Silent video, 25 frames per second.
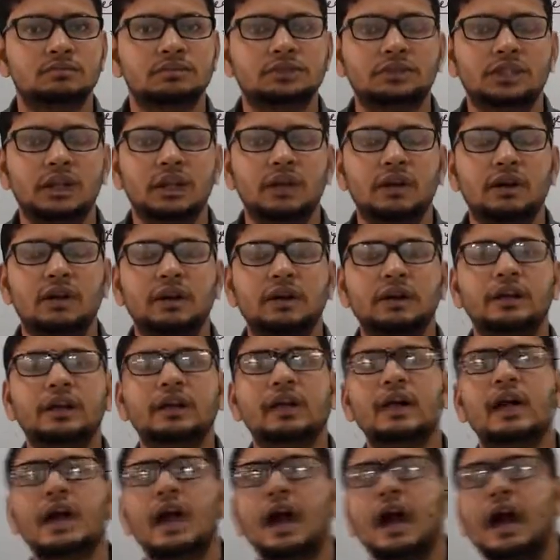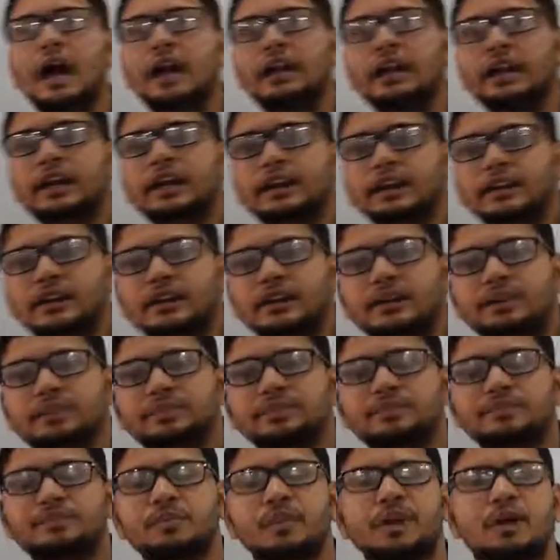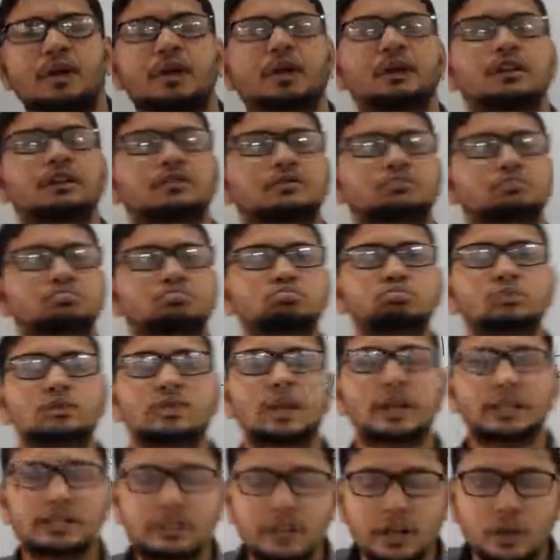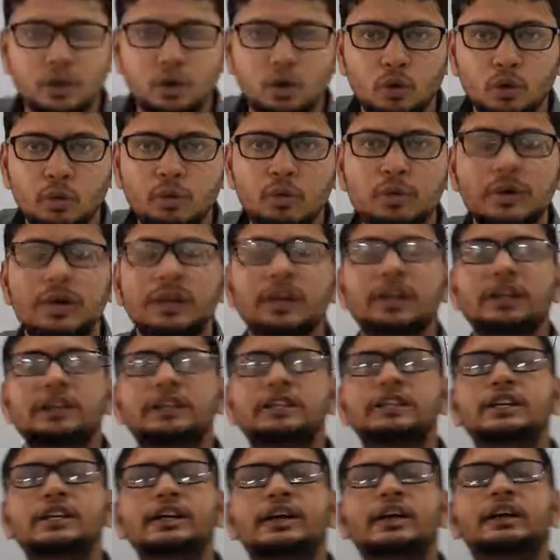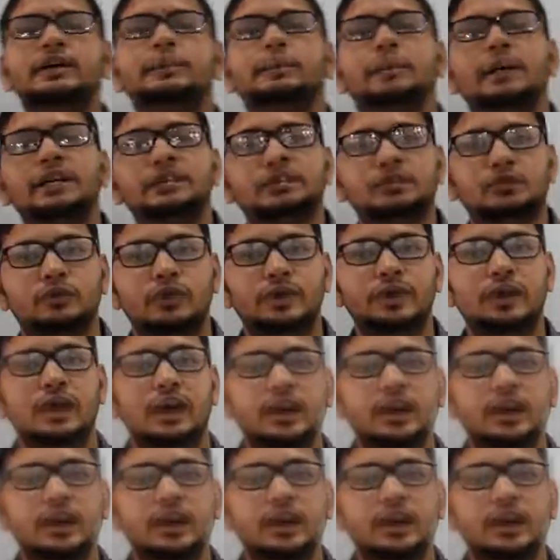children, and in the nursing room she can breastfeed